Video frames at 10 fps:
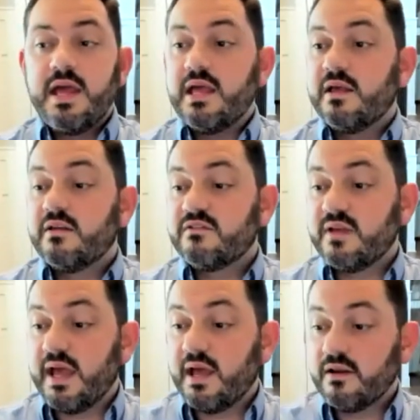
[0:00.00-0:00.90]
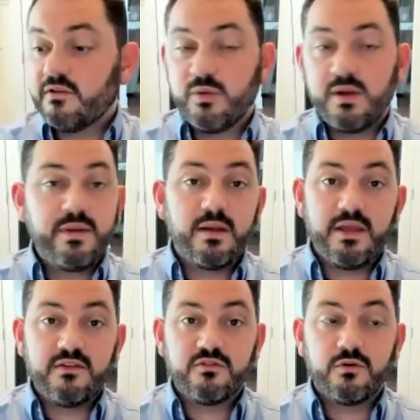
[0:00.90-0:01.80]
is at 3 p.m
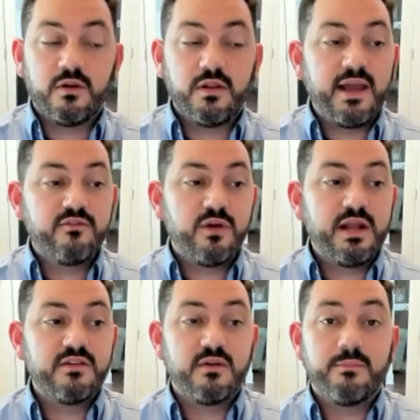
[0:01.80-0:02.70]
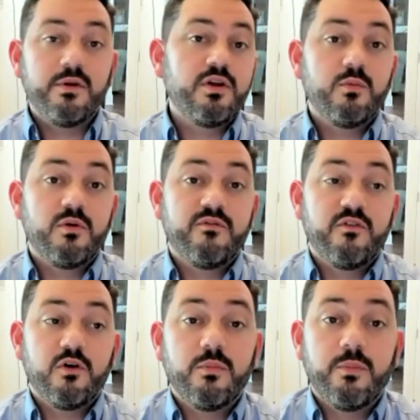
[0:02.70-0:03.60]
eastern our live training is on building
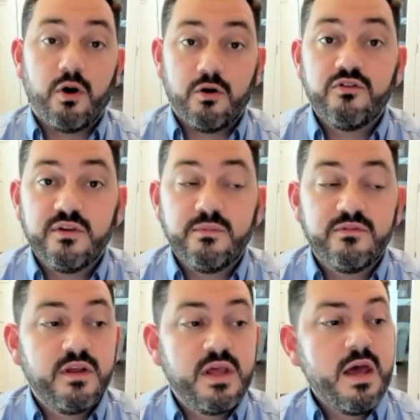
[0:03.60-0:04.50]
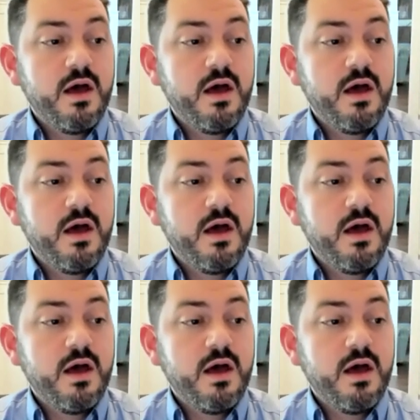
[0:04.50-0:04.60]
referral partnerships